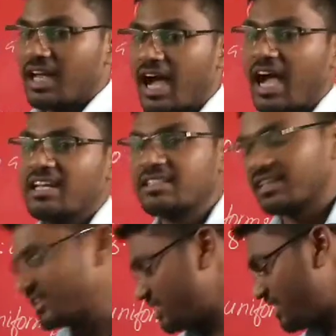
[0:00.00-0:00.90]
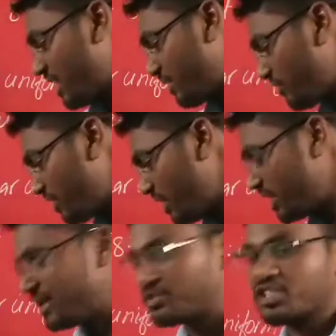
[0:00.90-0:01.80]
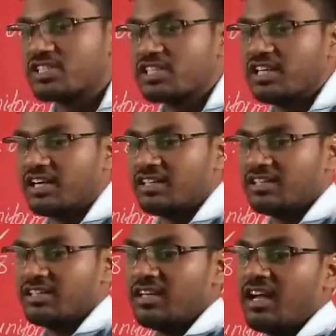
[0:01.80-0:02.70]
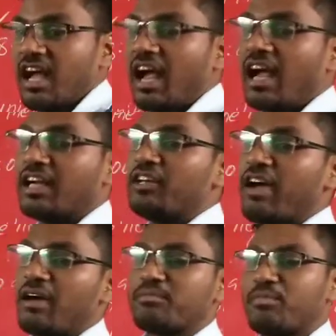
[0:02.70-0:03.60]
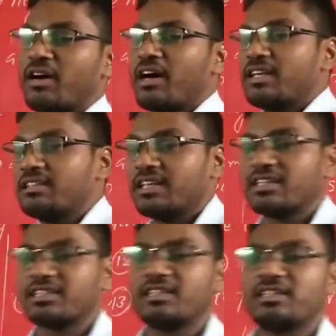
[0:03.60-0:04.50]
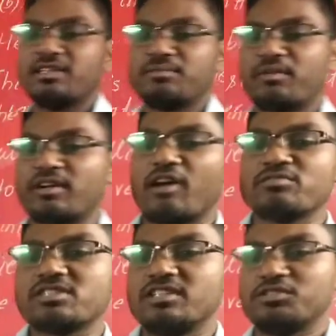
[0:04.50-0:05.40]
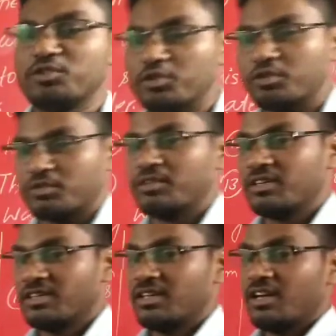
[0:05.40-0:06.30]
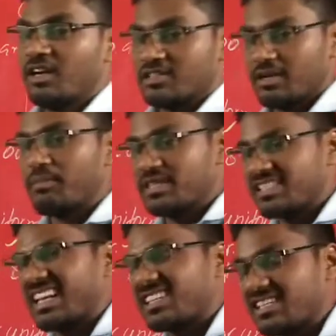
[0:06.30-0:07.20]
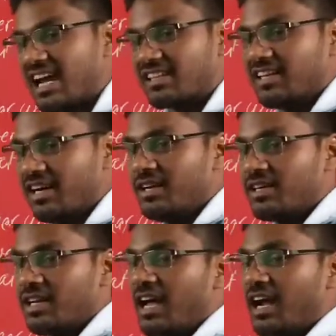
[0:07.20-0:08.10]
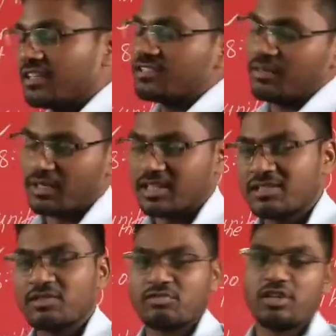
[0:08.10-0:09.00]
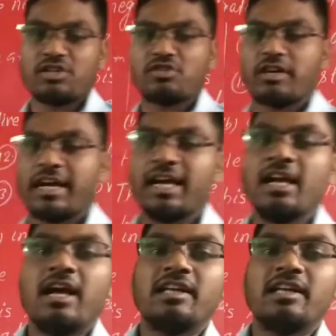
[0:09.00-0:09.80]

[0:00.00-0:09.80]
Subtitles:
I think here lives is there, and you have I think pronounced do. Some mistakes are there and some others, so it's okay.